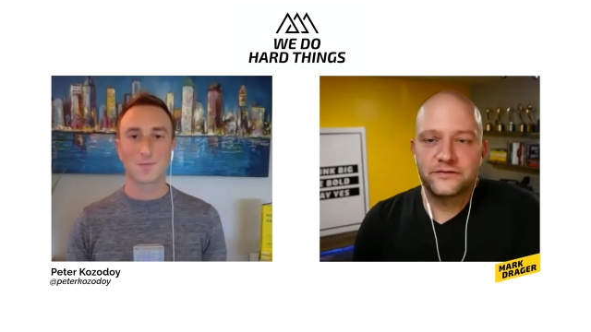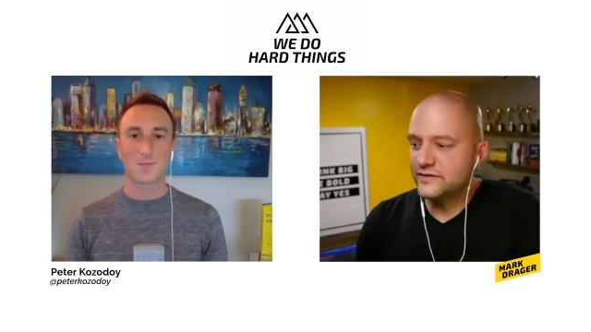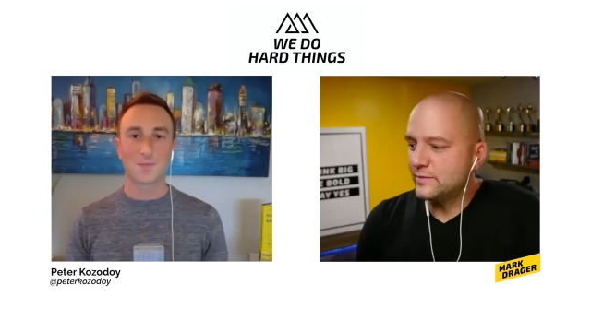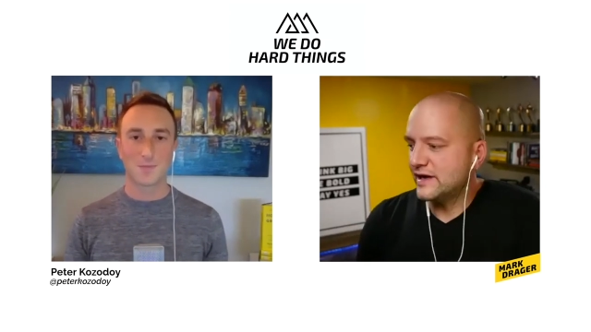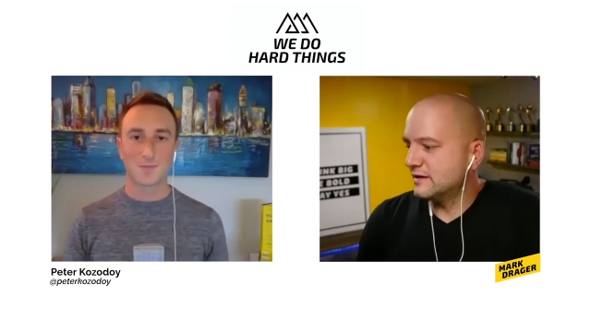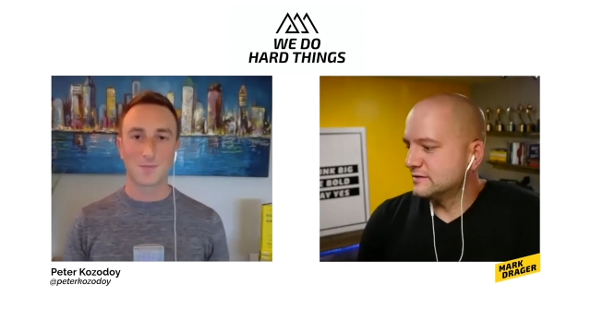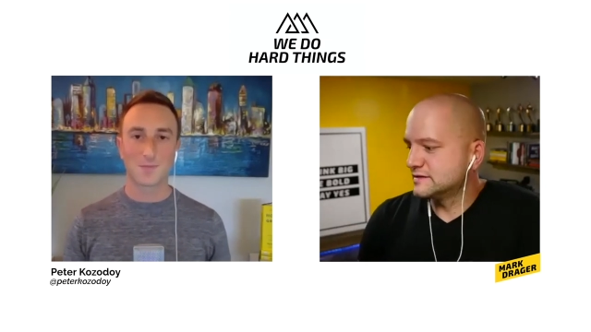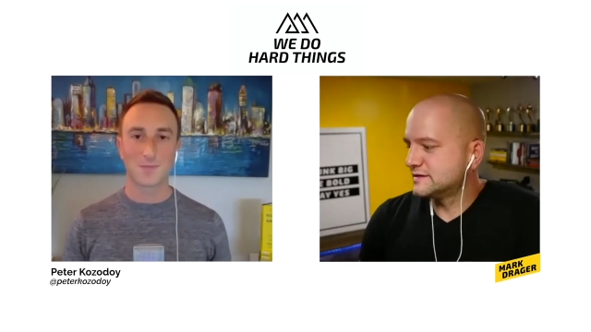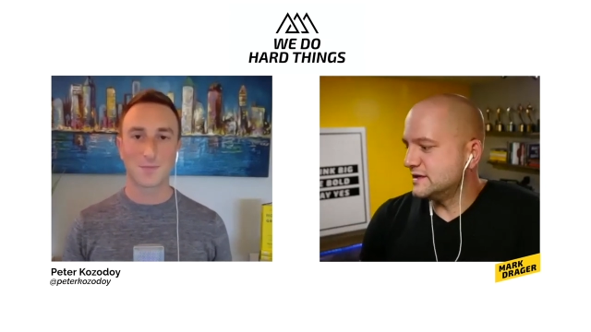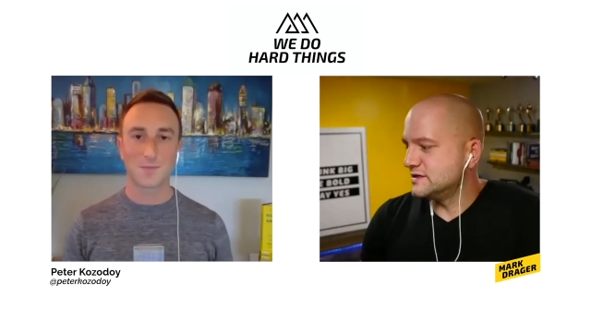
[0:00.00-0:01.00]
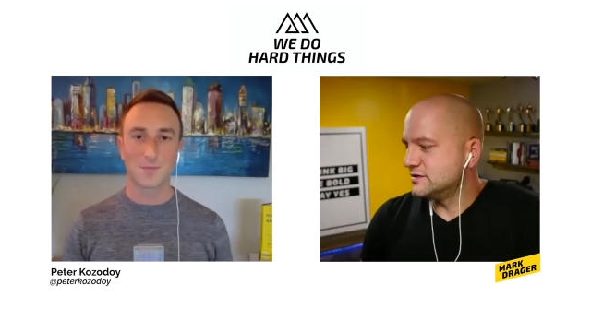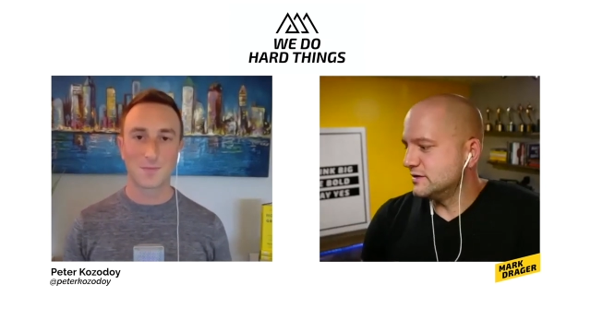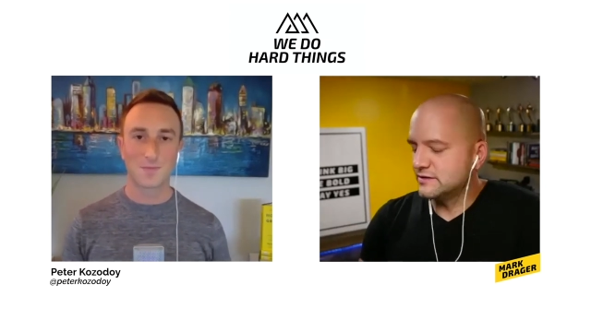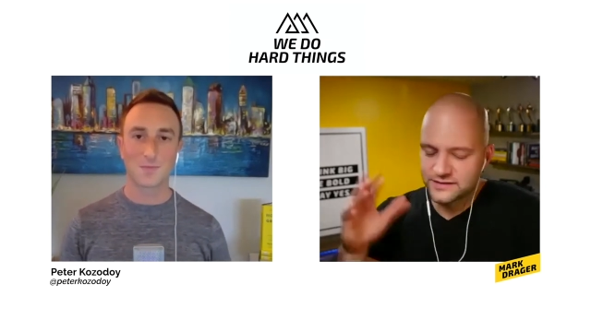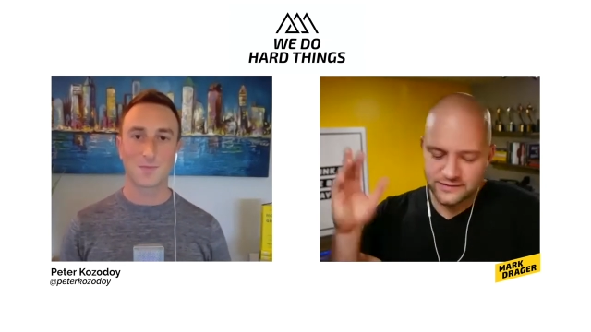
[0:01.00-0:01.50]
Speaker 1: 50 pounds in two
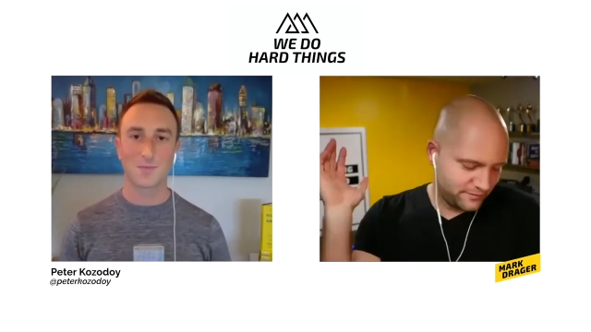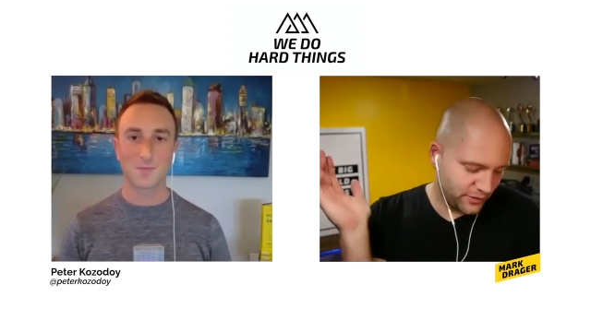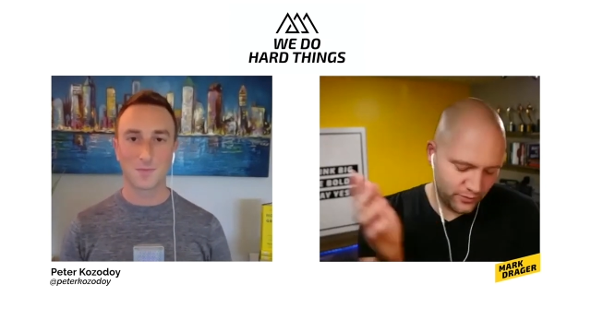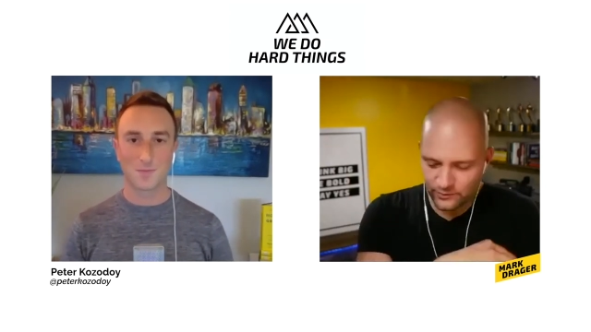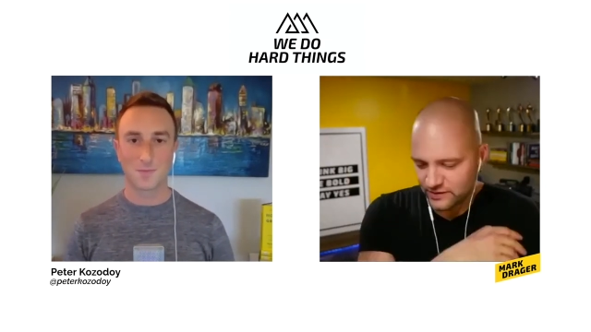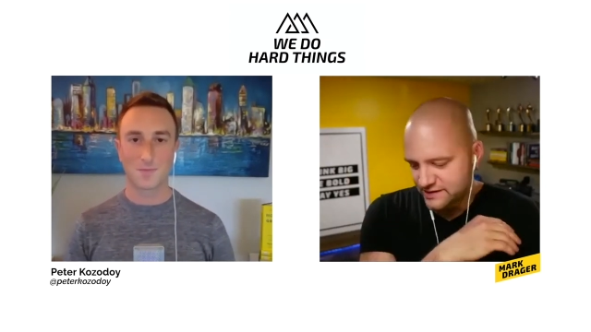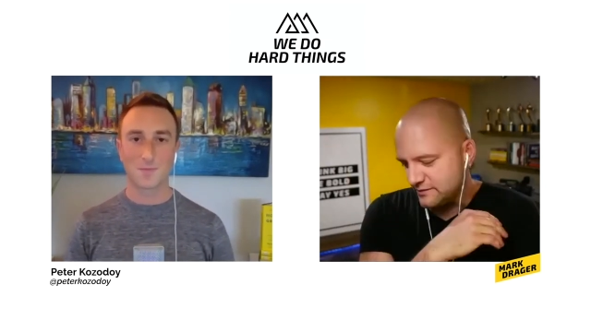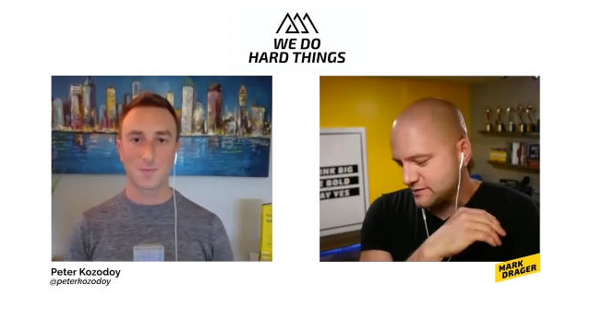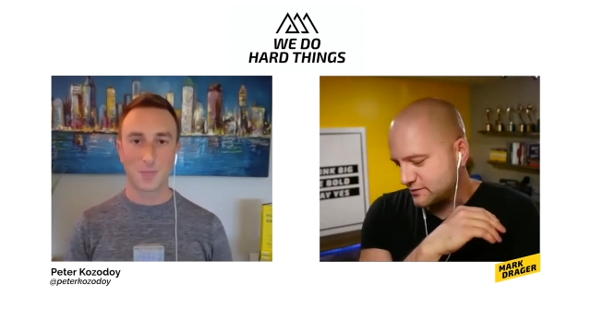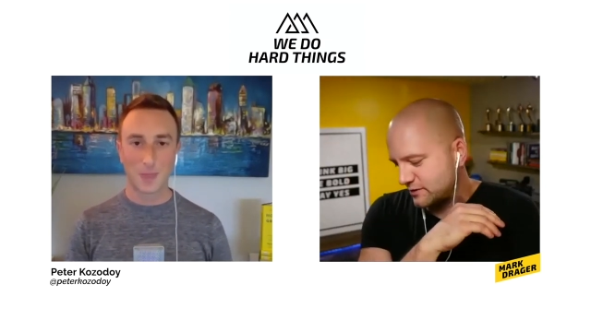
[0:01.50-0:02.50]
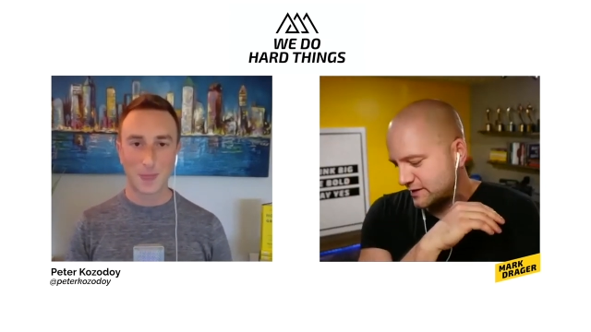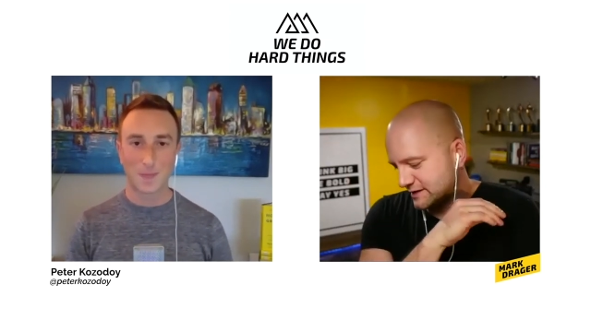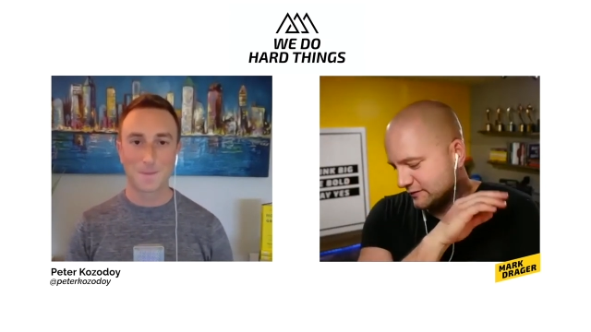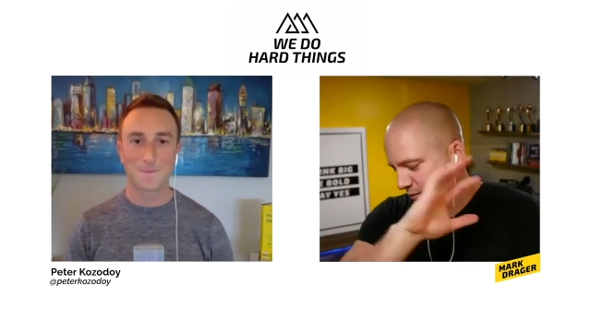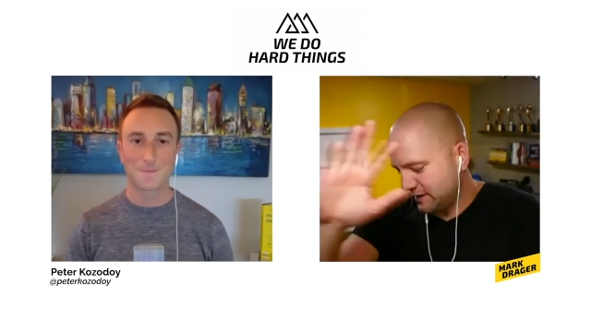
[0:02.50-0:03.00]
years. Nobody wants to hear the story because
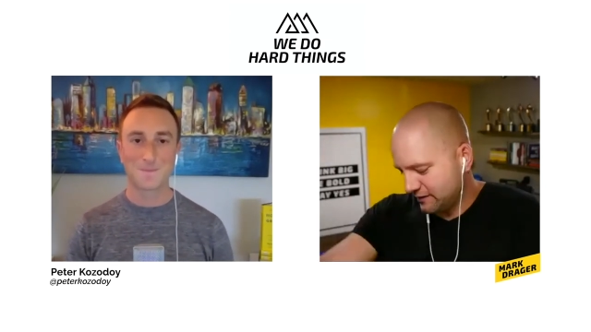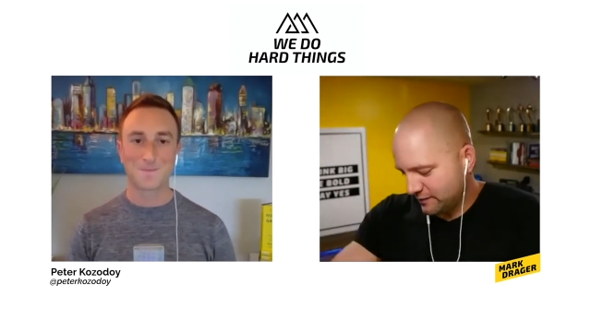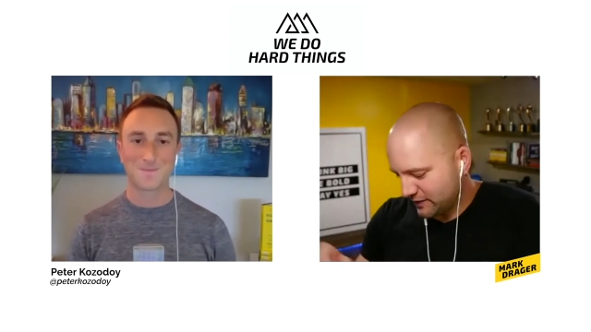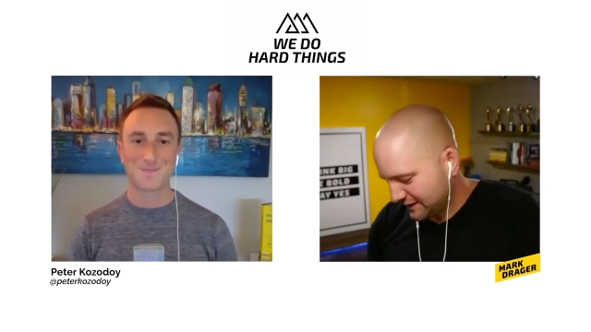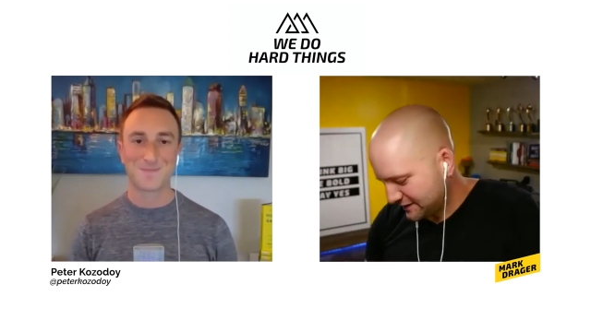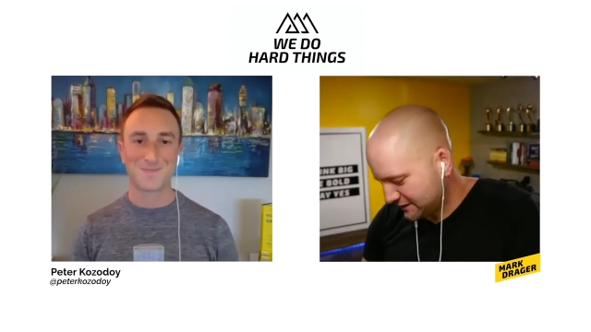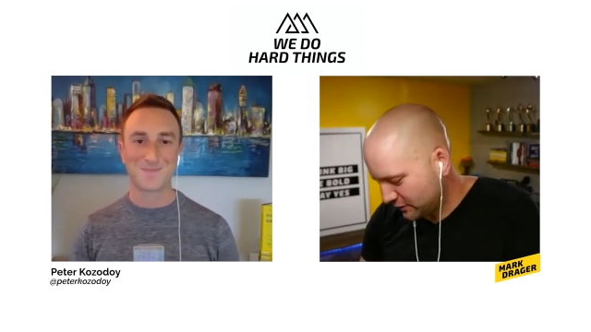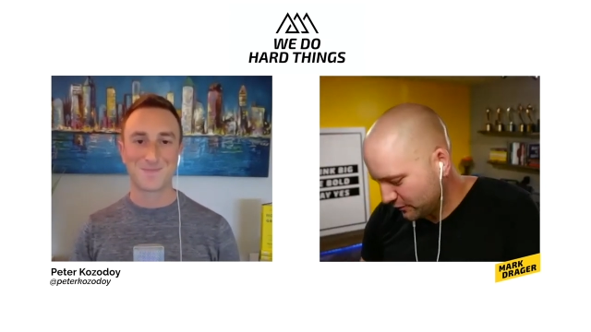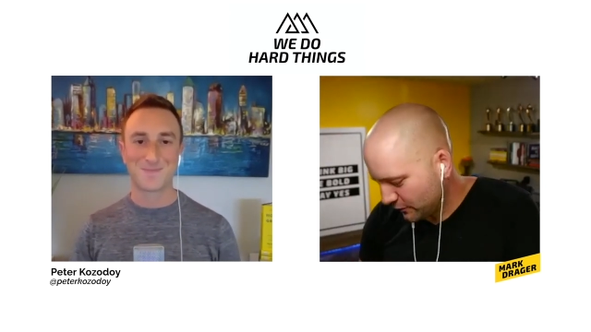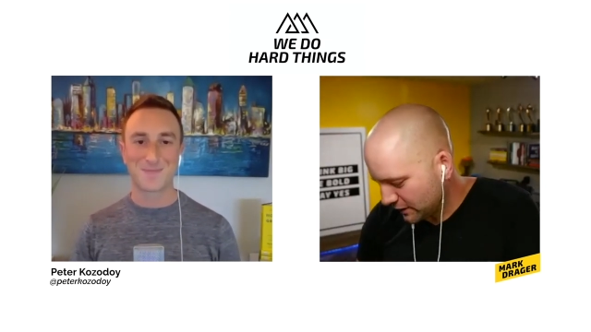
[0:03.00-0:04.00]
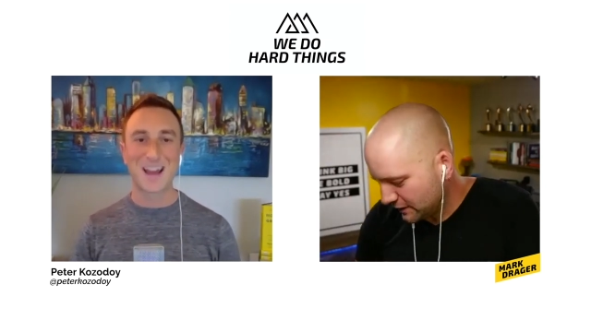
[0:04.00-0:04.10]
everybody on the podcast has heard it before.